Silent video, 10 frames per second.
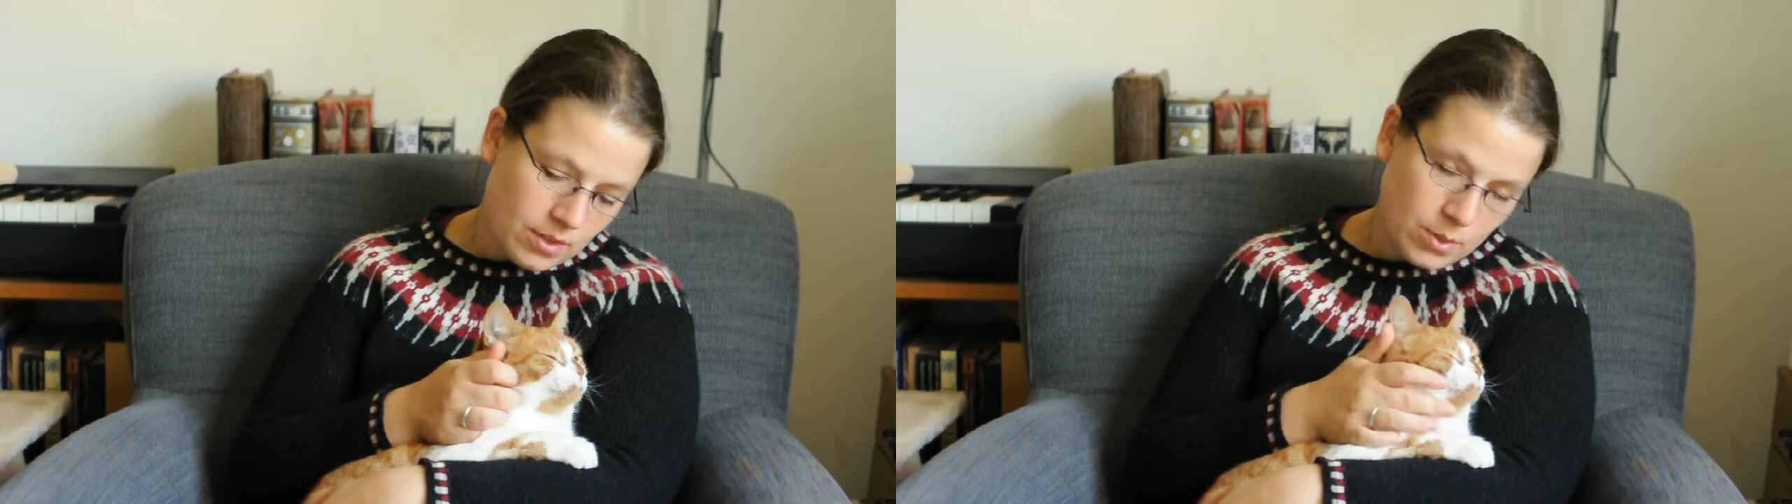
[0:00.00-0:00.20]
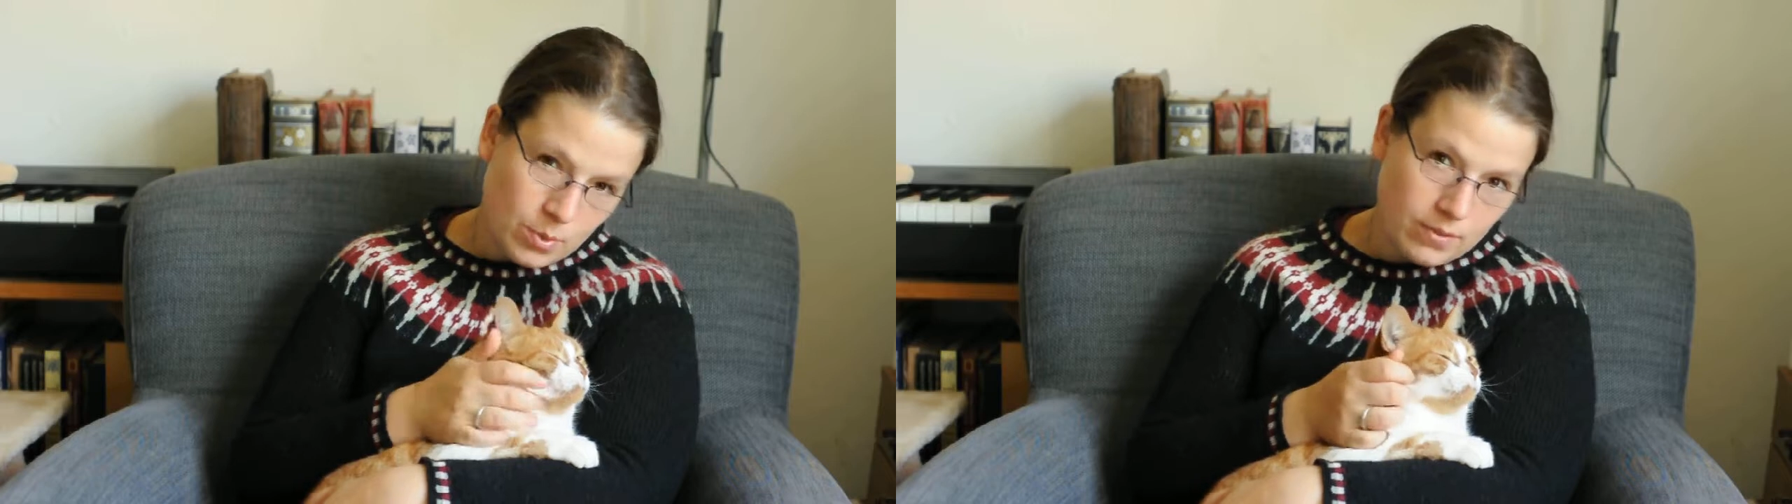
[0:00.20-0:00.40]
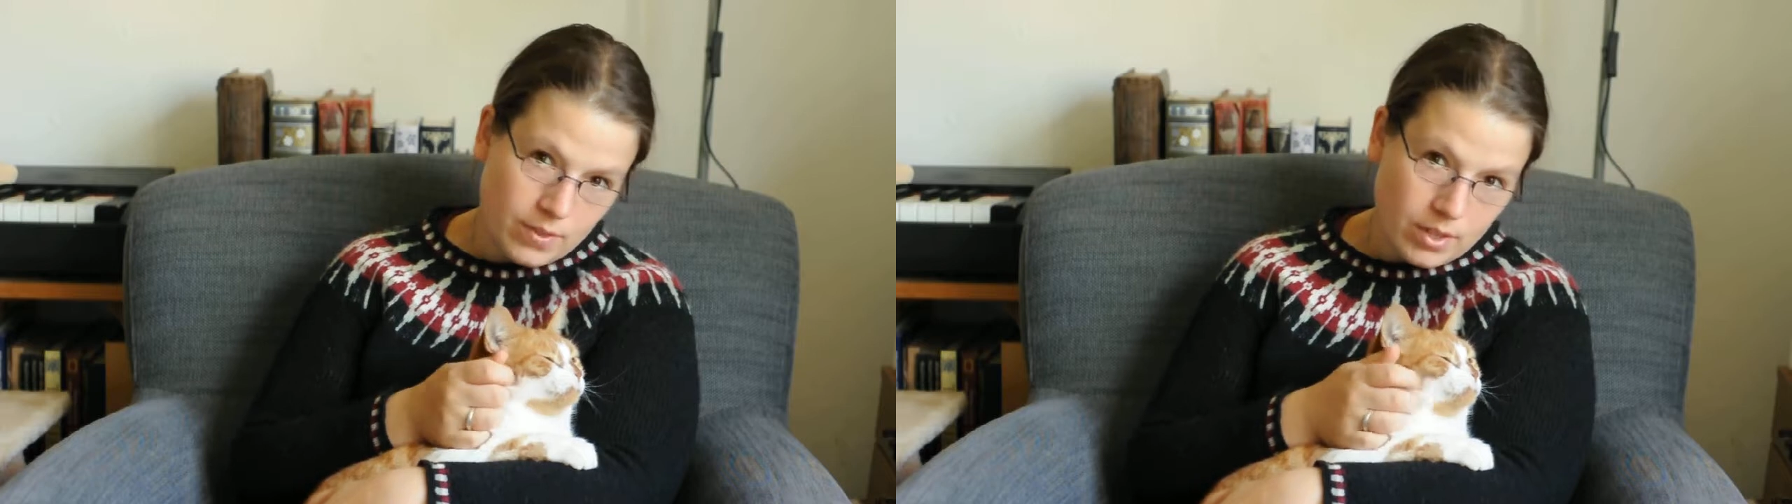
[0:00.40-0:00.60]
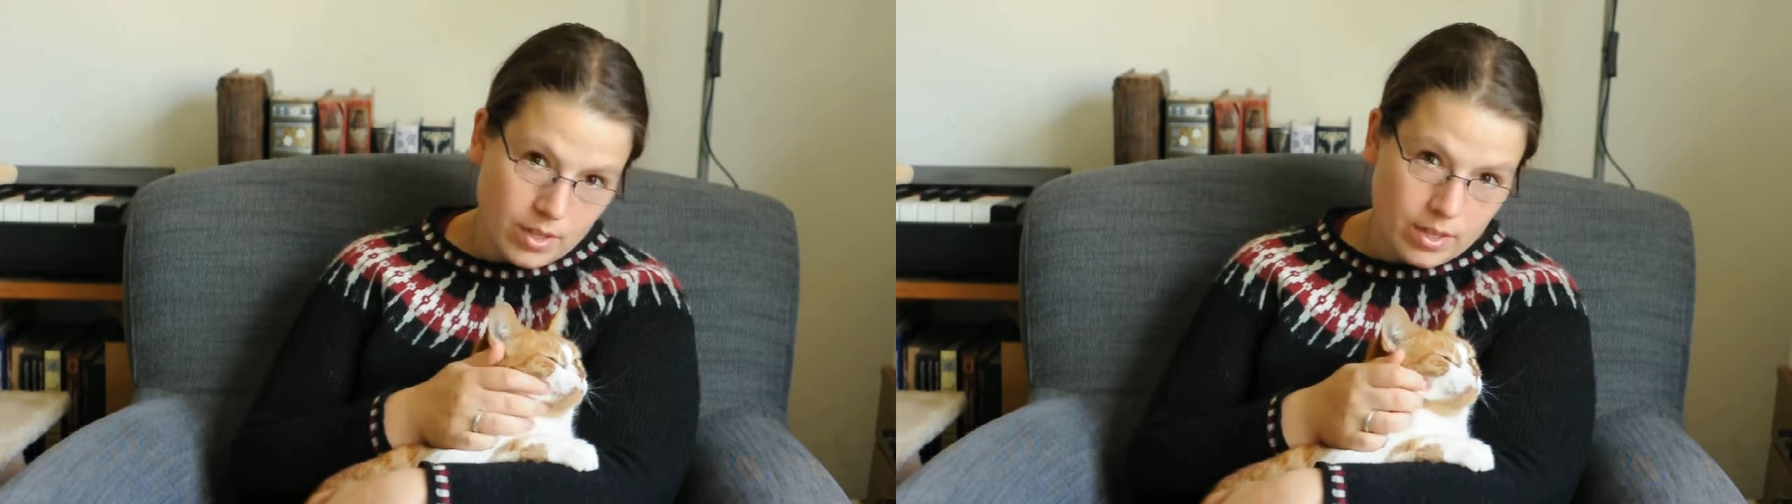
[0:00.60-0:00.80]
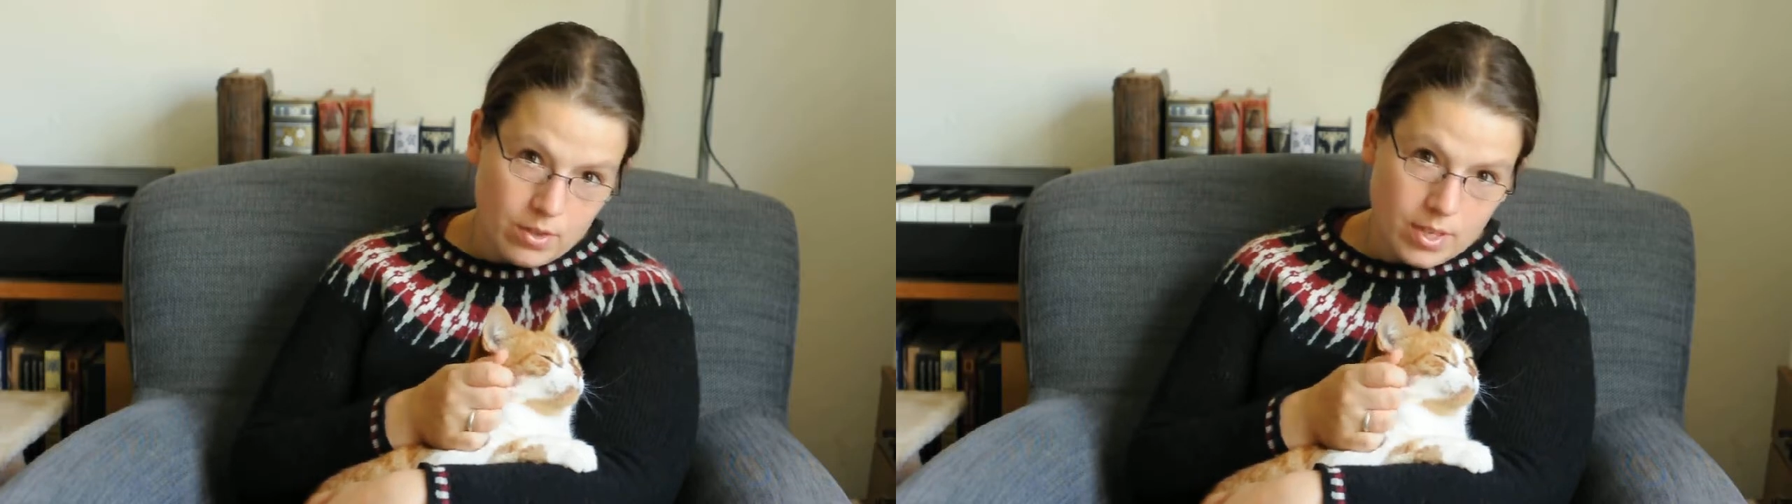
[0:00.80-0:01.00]
She was
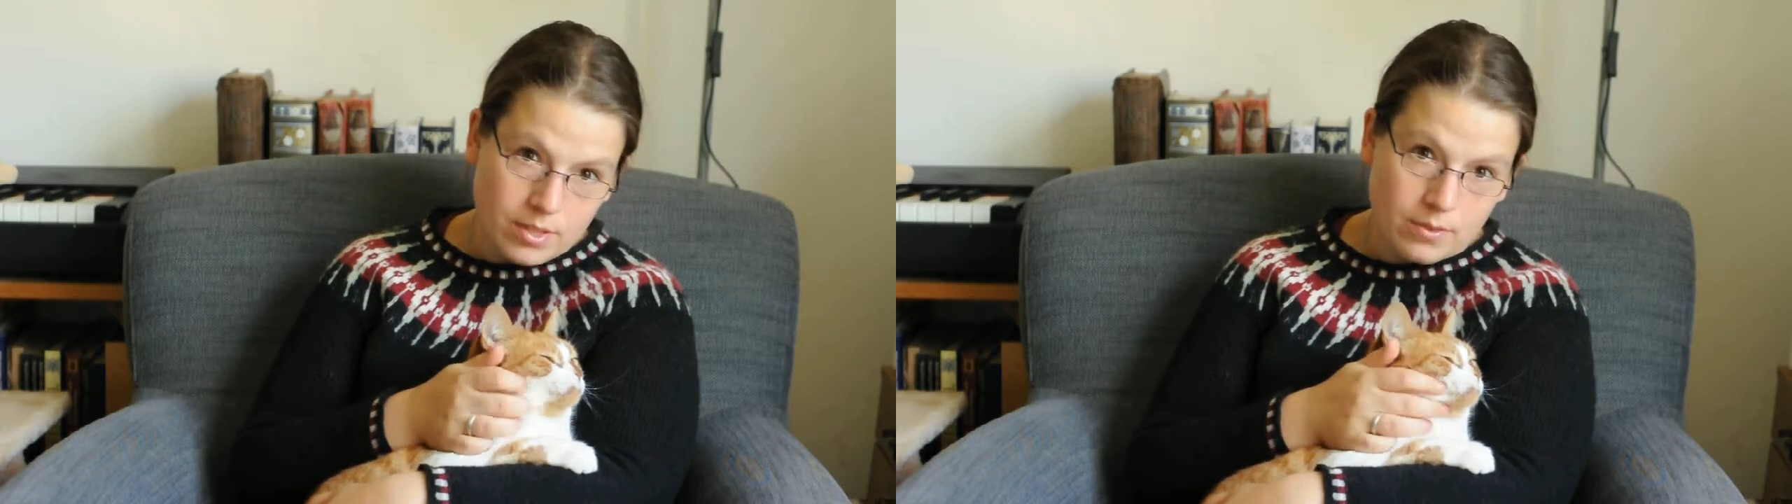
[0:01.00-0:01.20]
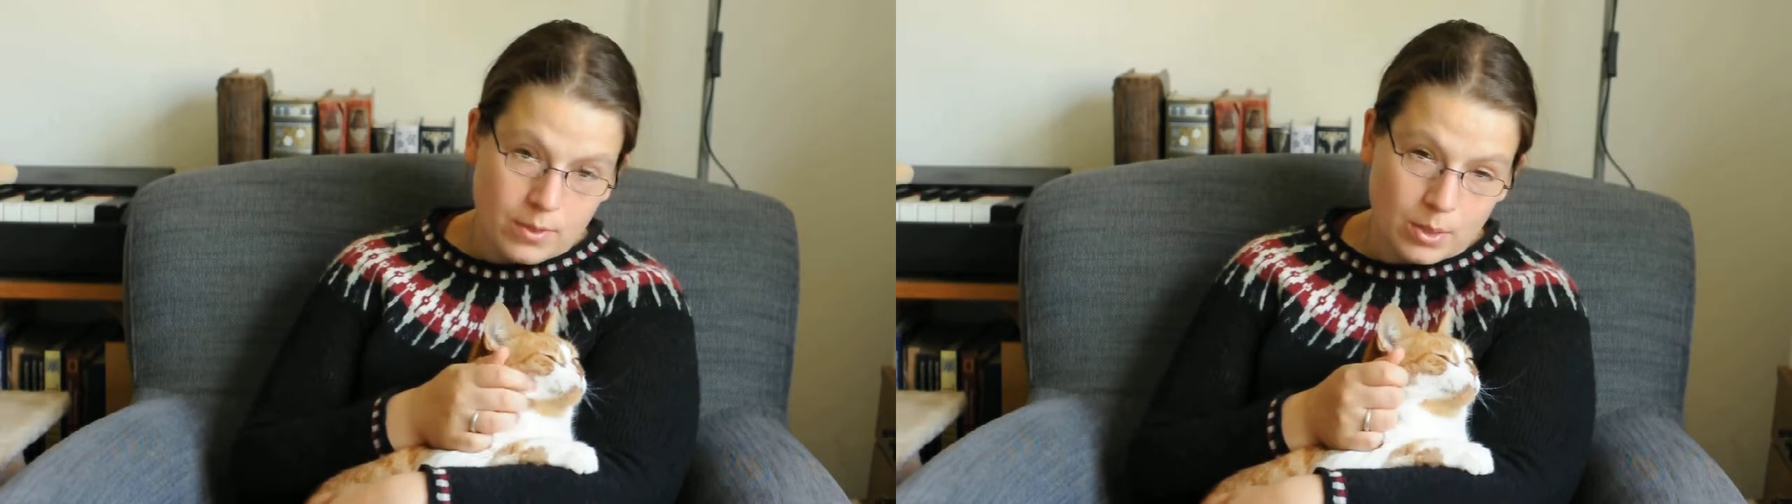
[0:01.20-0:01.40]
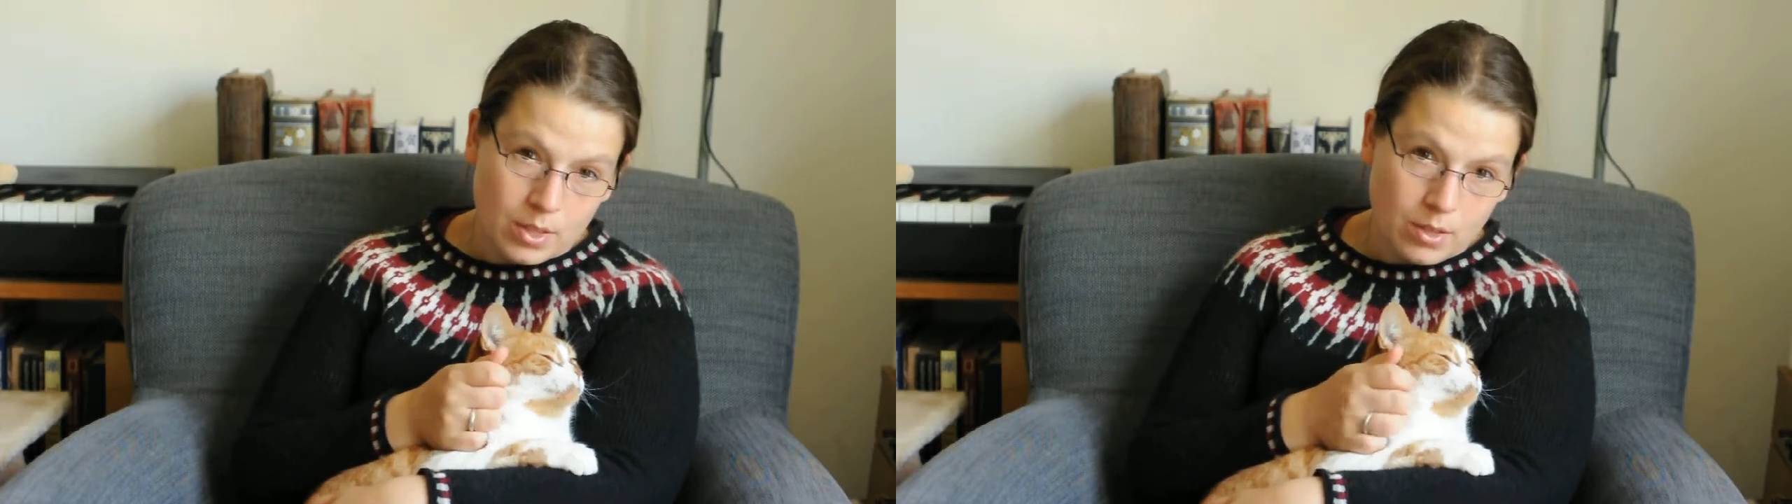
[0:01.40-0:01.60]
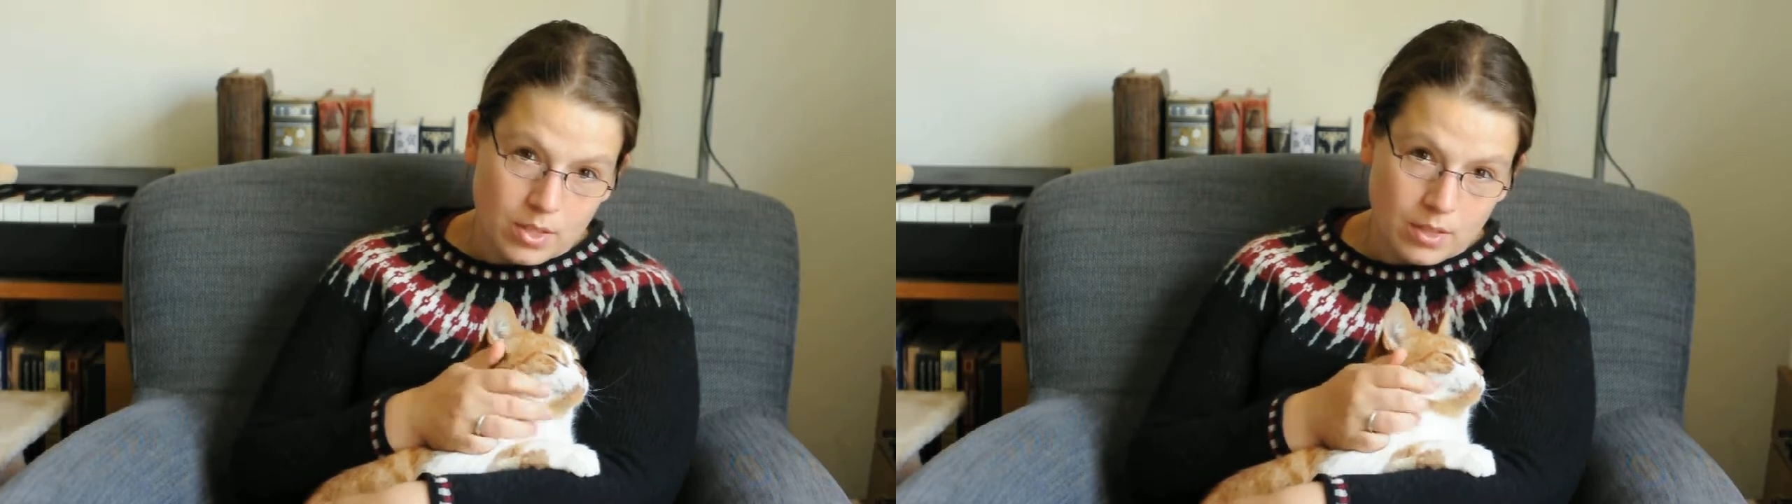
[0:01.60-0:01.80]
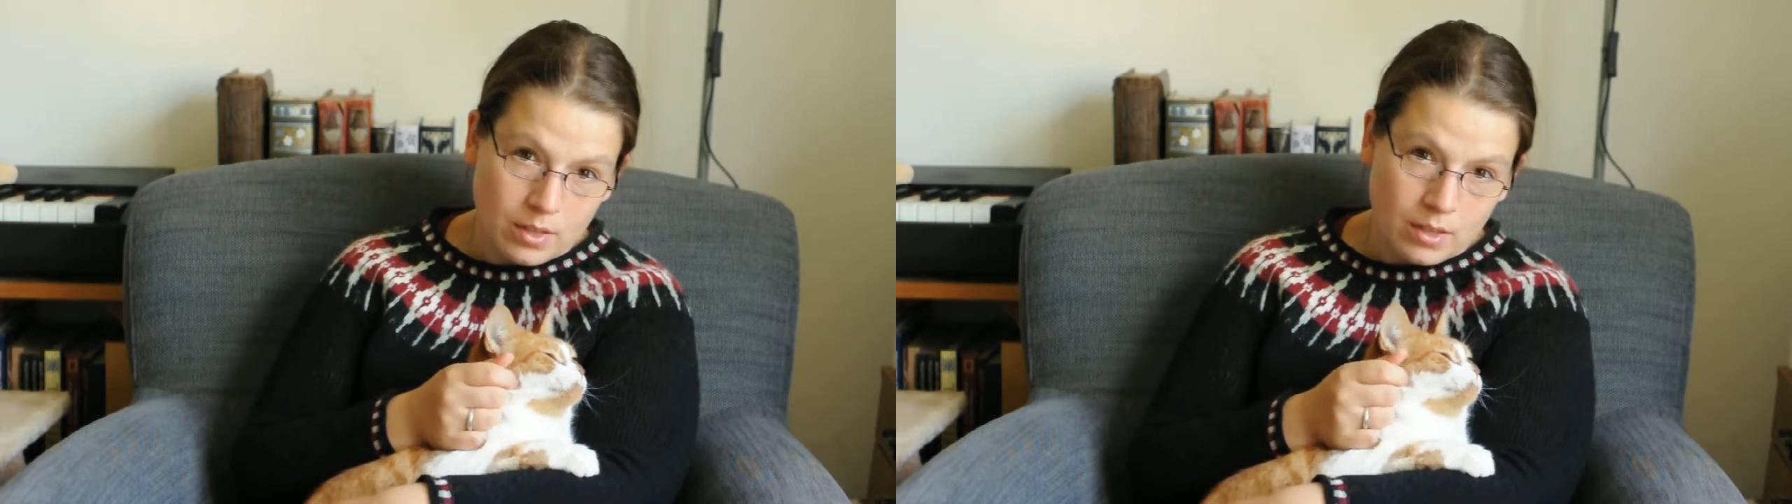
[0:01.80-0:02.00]
very aggressive when we got
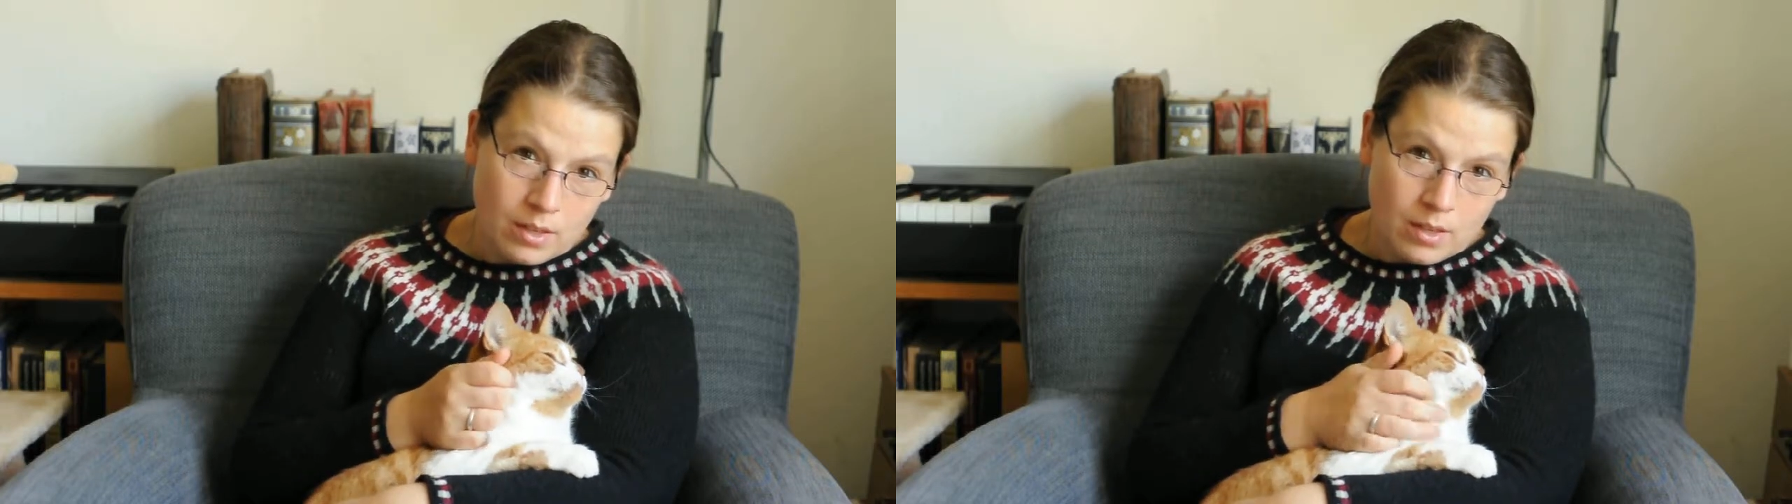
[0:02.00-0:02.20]
her